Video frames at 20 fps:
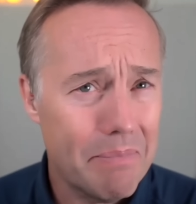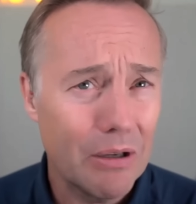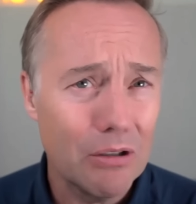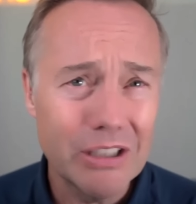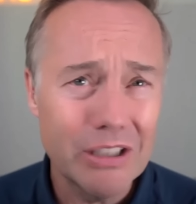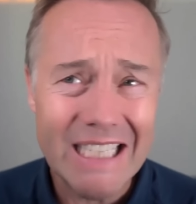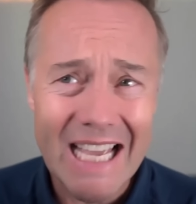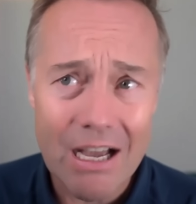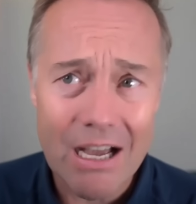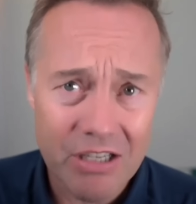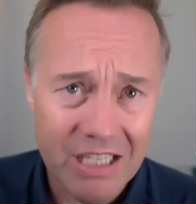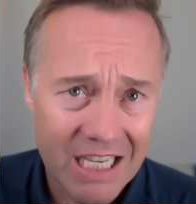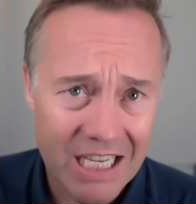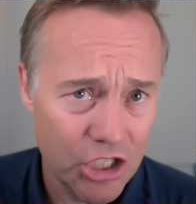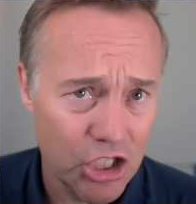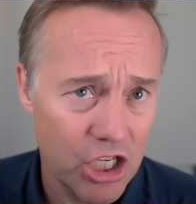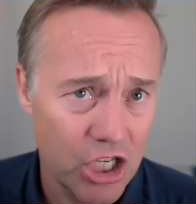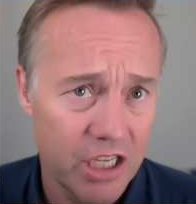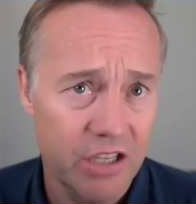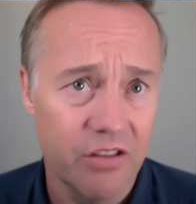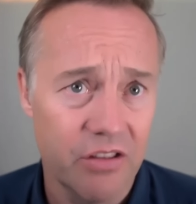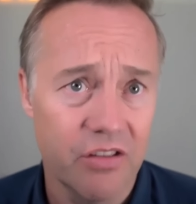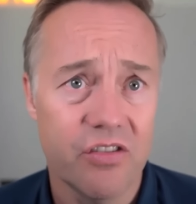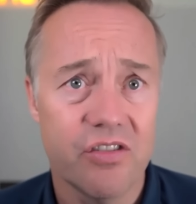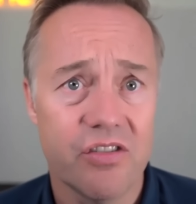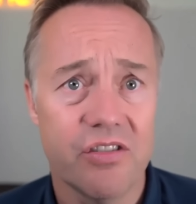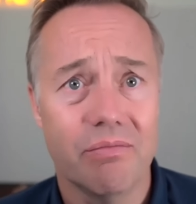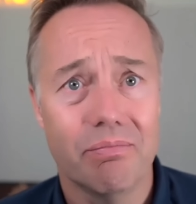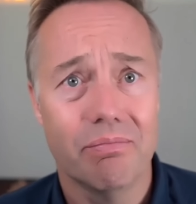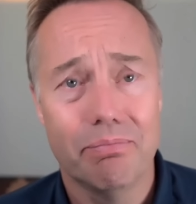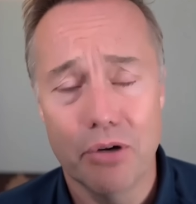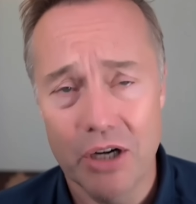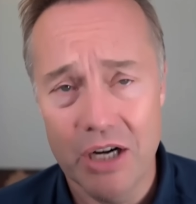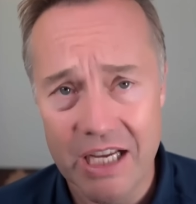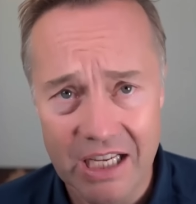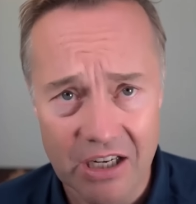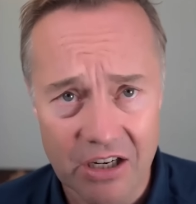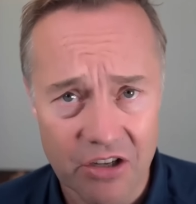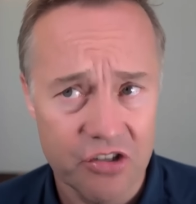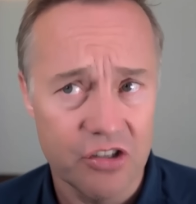building out kitchens,
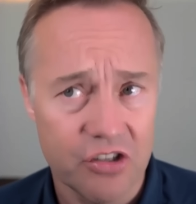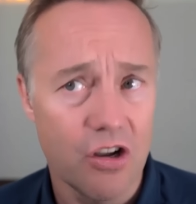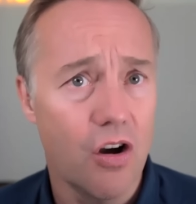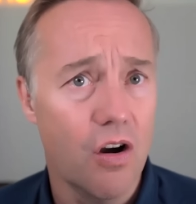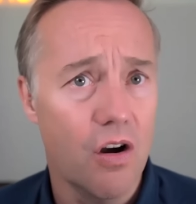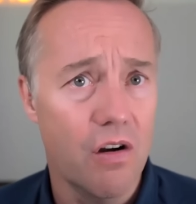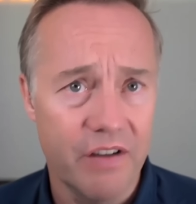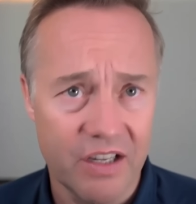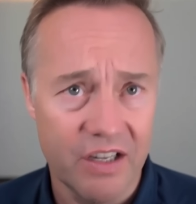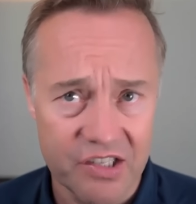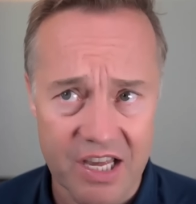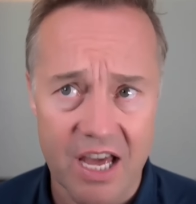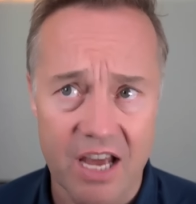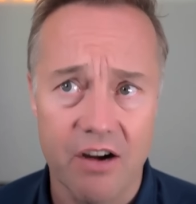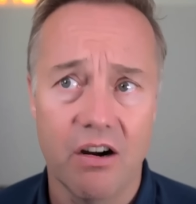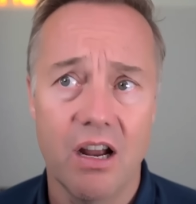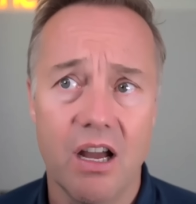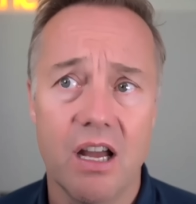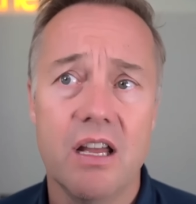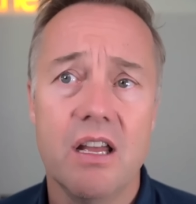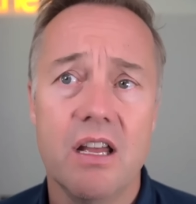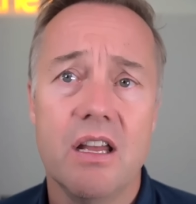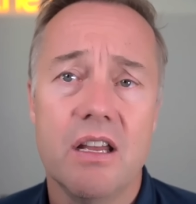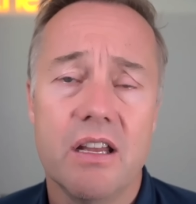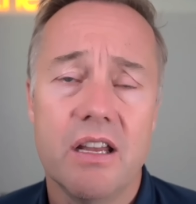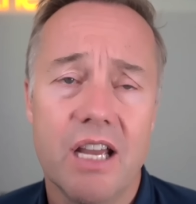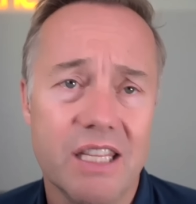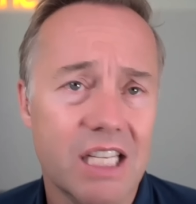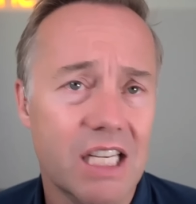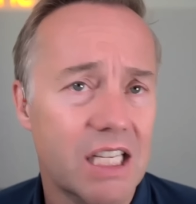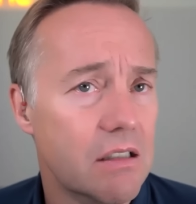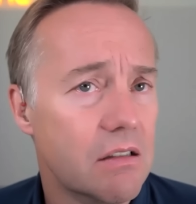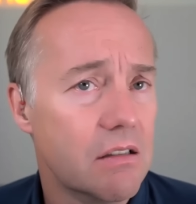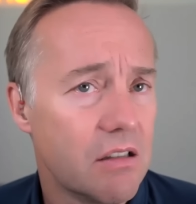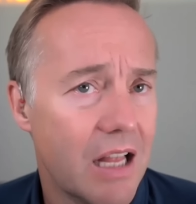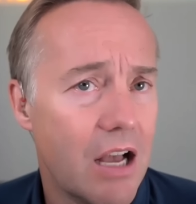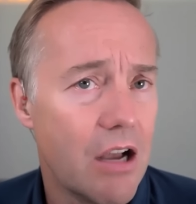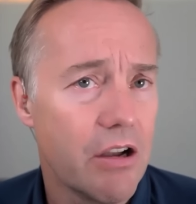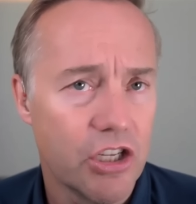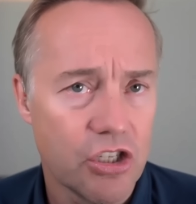putting in a stove, et cetera. And
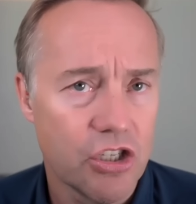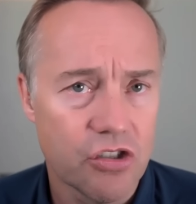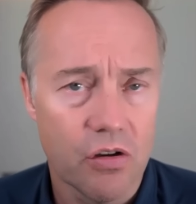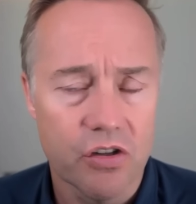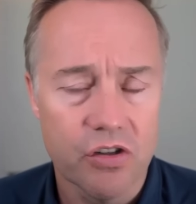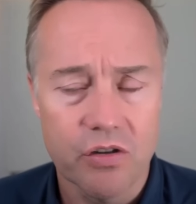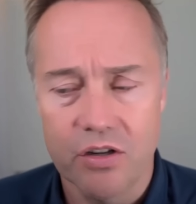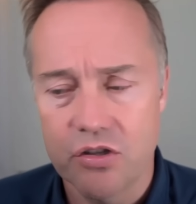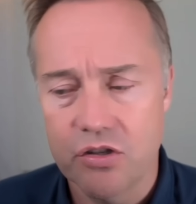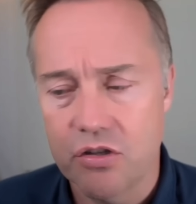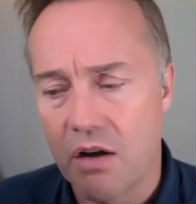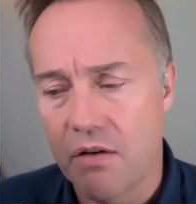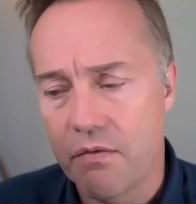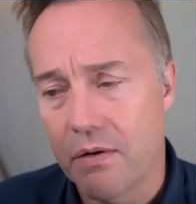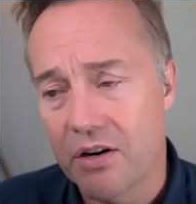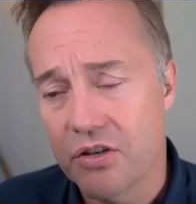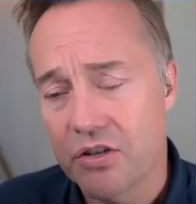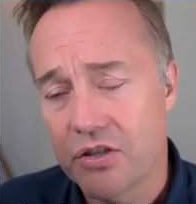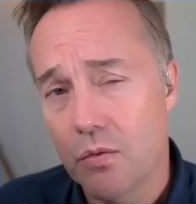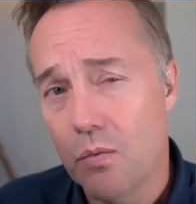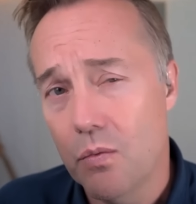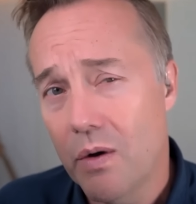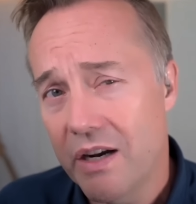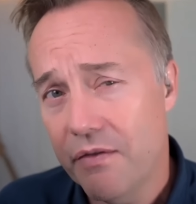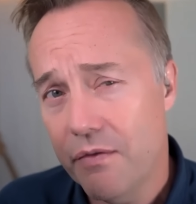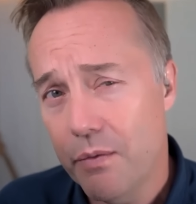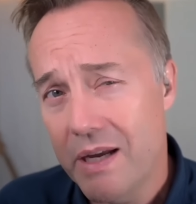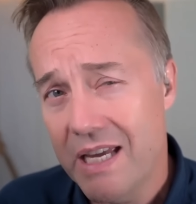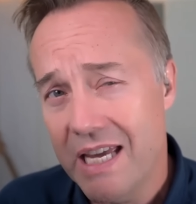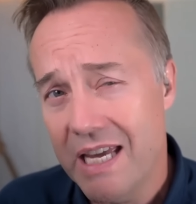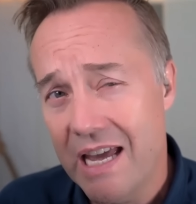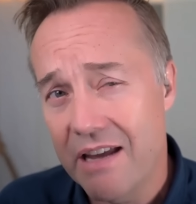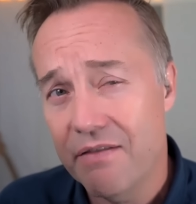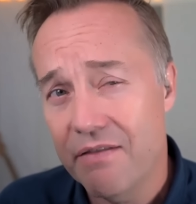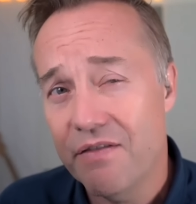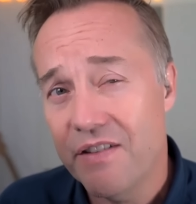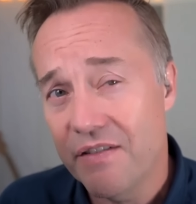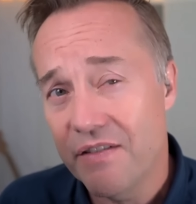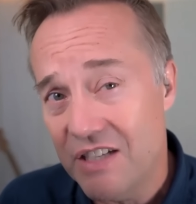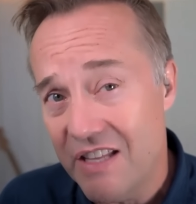then Cloud kitchens also has software. So what if we
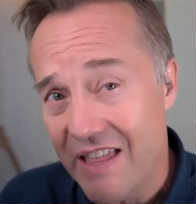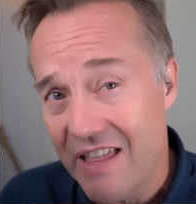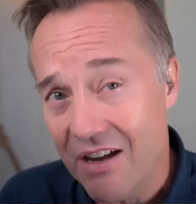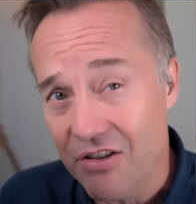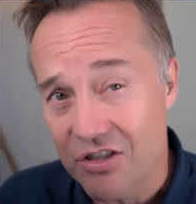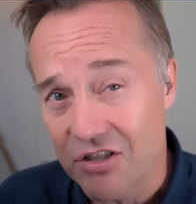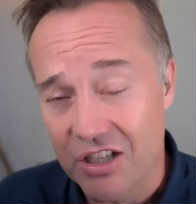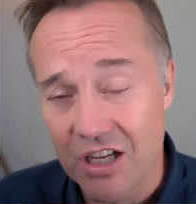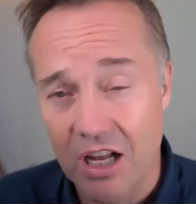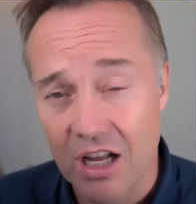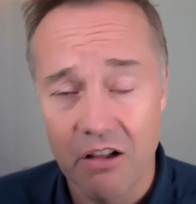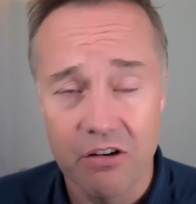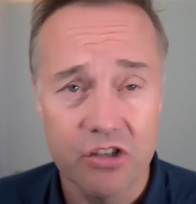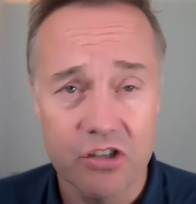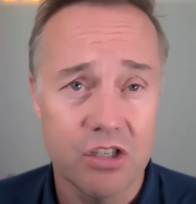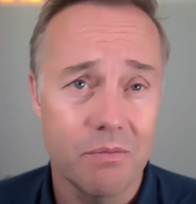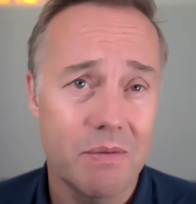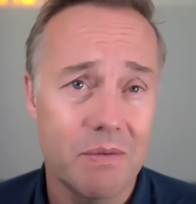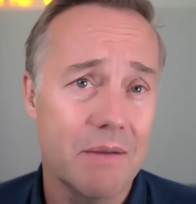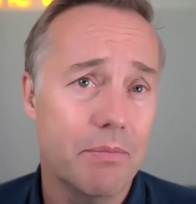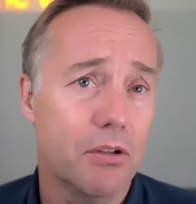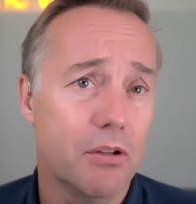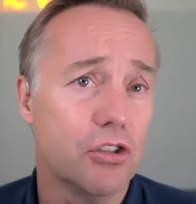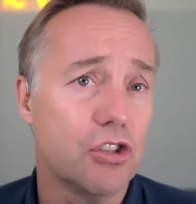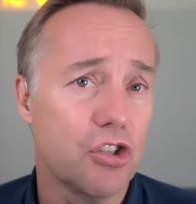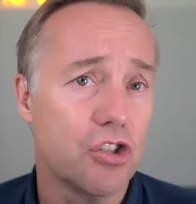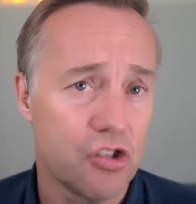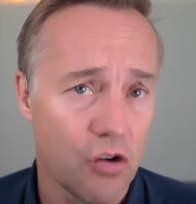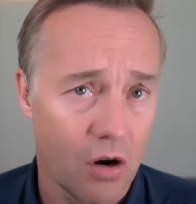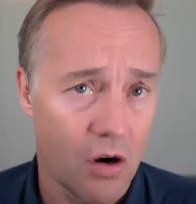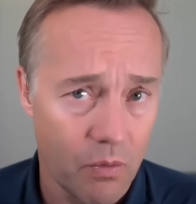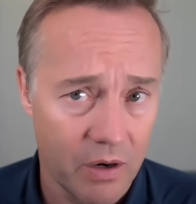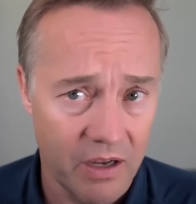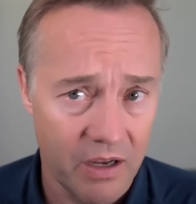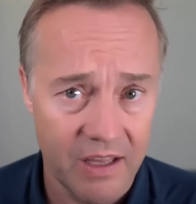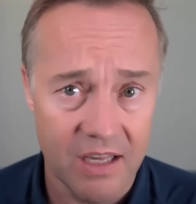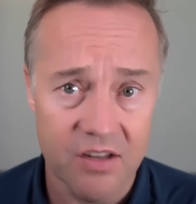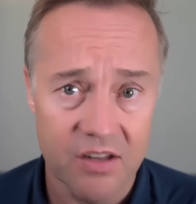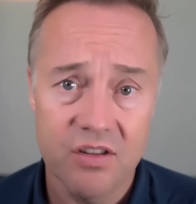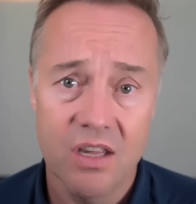gave $50,000 to people to start
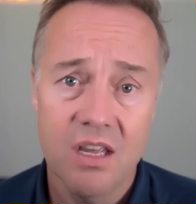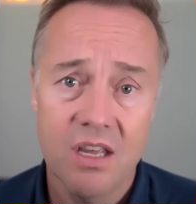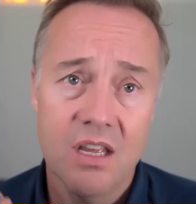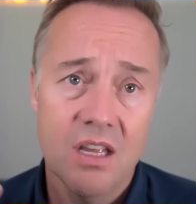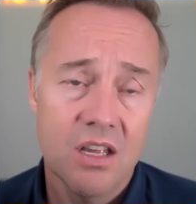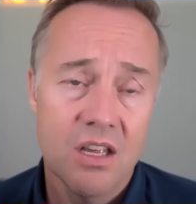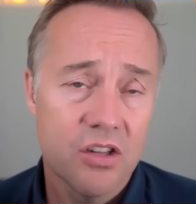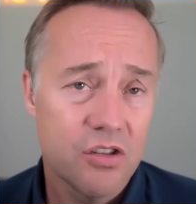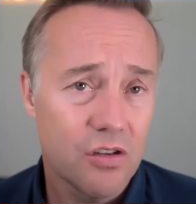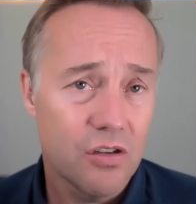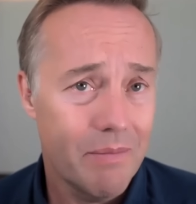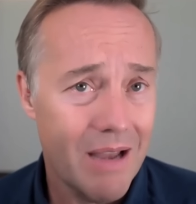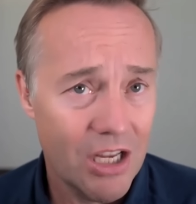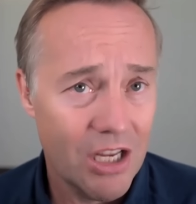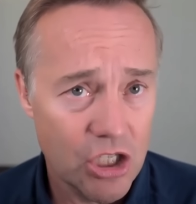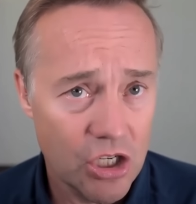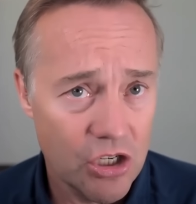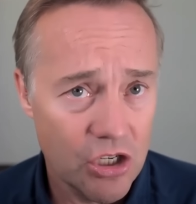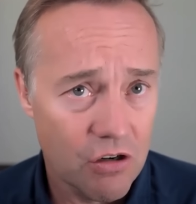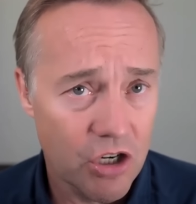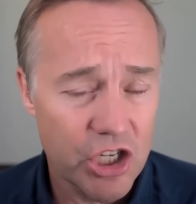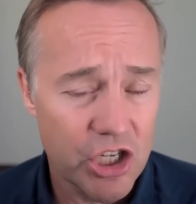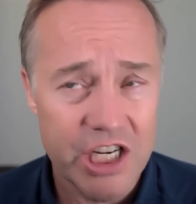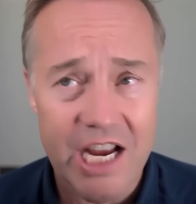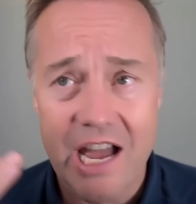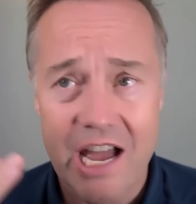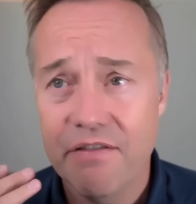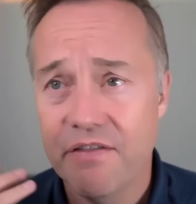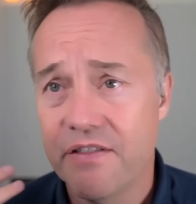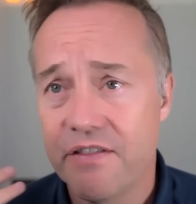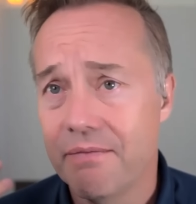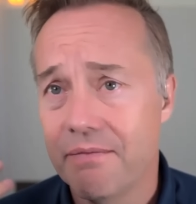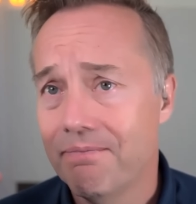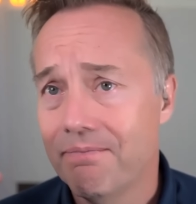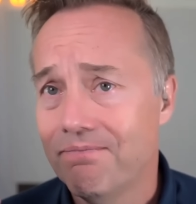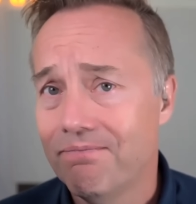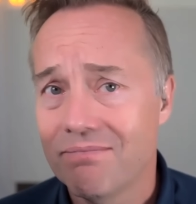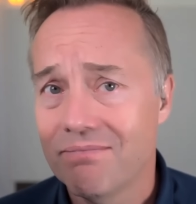one of these? So imagine you're a chef,